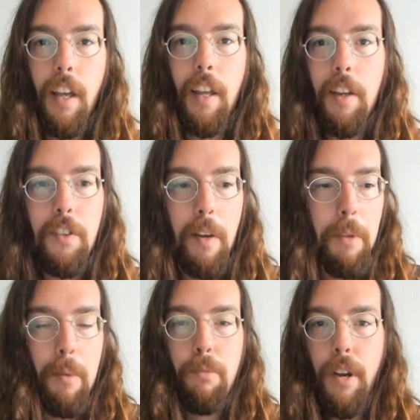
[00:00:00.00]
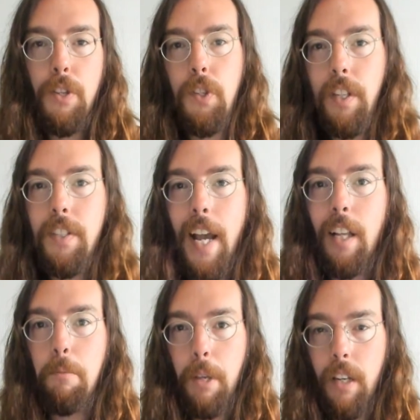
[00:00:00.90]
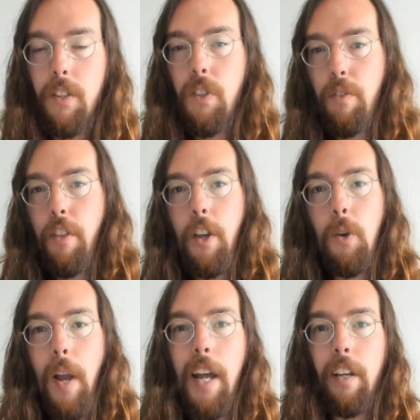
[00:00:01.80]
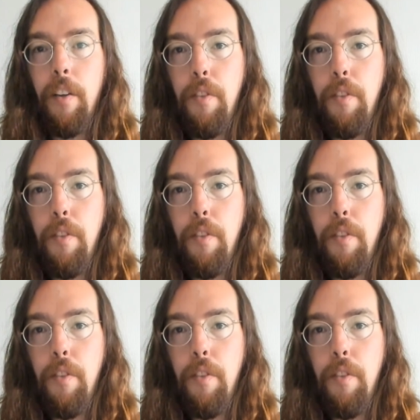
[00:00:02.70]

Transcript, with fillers: and I'm not praising the Taliban because they're theocratic and